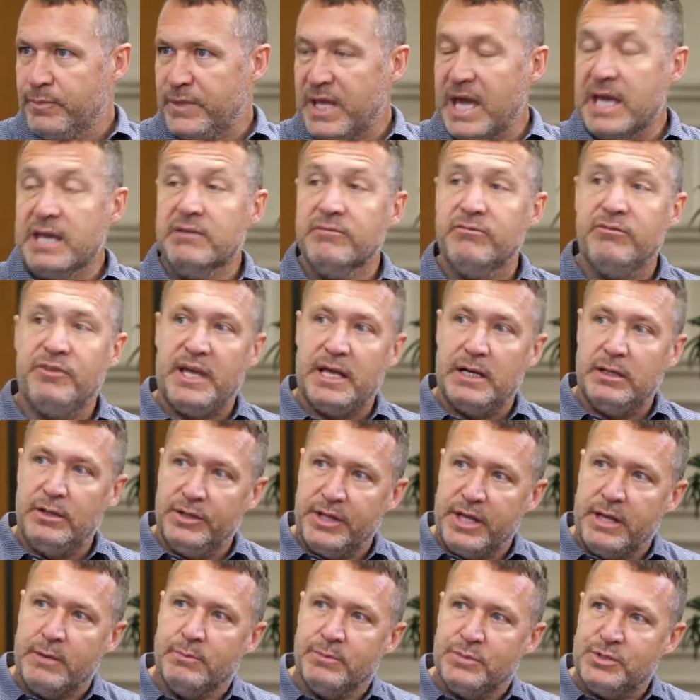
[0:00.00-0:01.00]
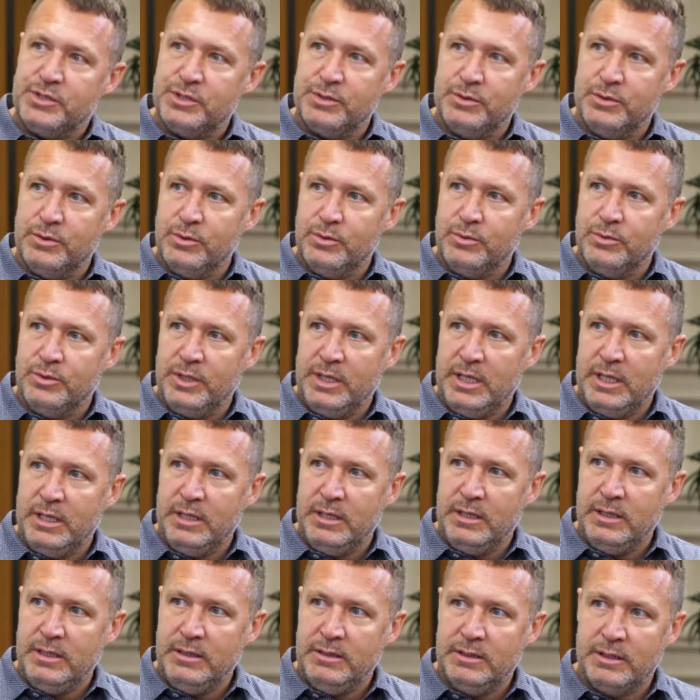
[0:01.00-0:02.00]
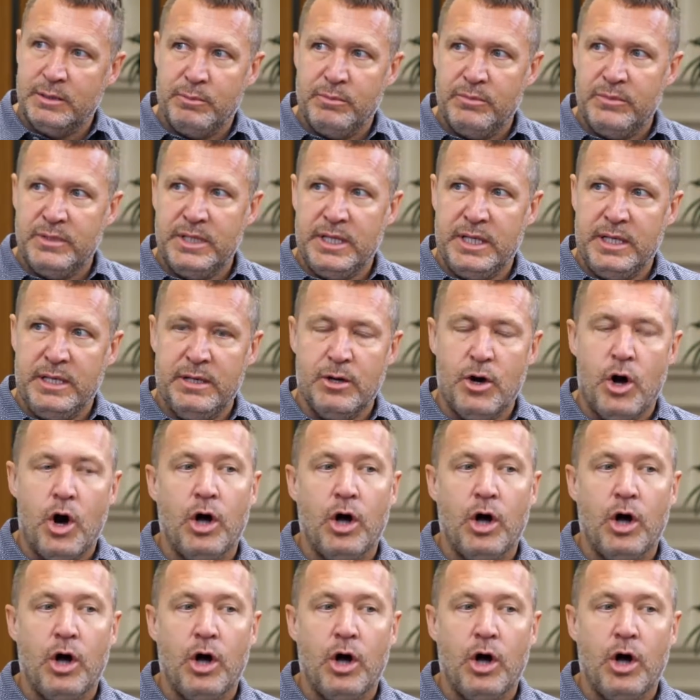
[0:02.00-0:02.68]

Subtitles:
and avail them to the